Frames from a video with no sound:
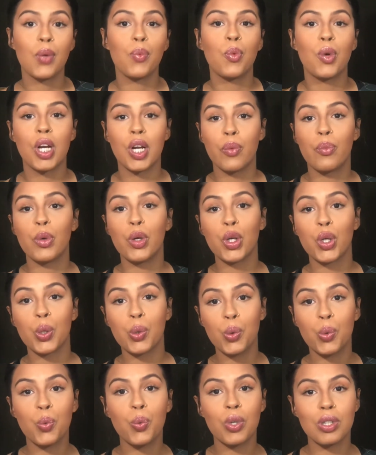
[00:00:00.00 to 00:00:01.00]
Whatever
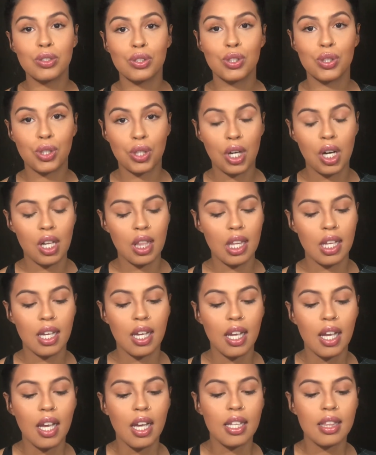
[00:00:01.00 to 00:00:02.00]
you want to call it.
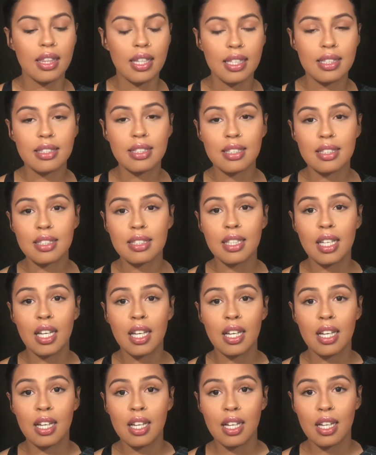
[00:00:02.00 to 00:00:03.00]
This is
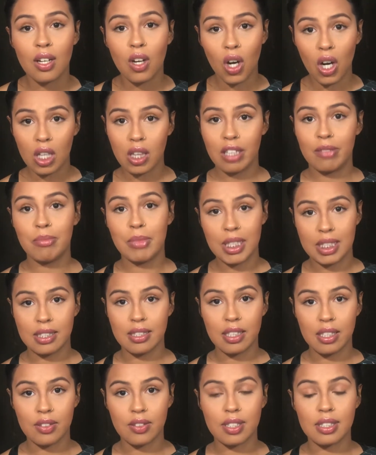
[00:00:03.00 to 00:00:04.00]
all of my
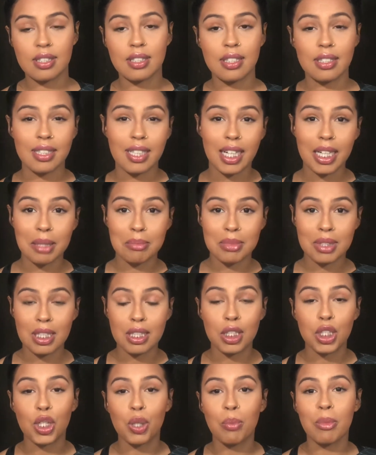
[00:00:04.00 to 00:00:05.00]
secrets. Like, I am
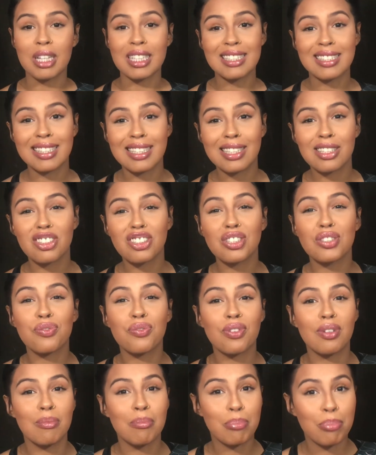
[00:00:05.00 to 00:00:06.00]
telling you my secrets
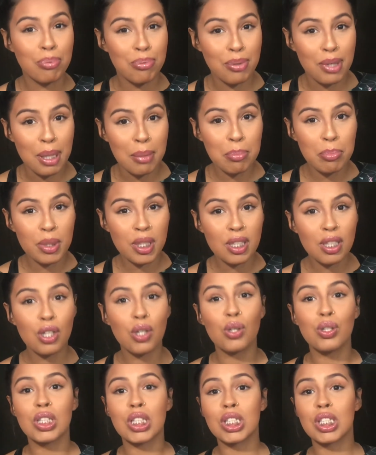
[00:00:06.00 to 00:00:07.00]
from prepping
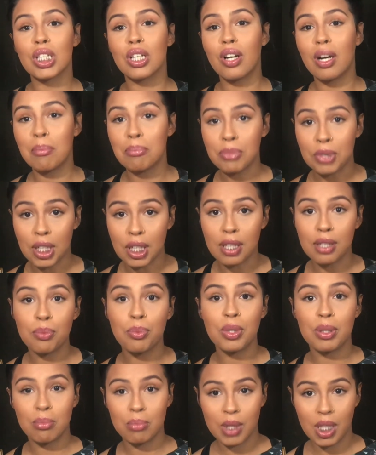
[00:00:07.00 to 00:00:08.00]
until I'm done
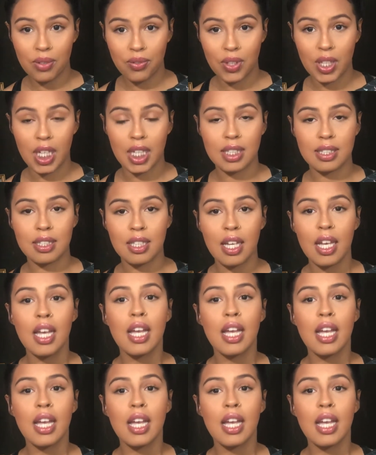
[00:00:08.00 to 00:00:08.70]
with my face.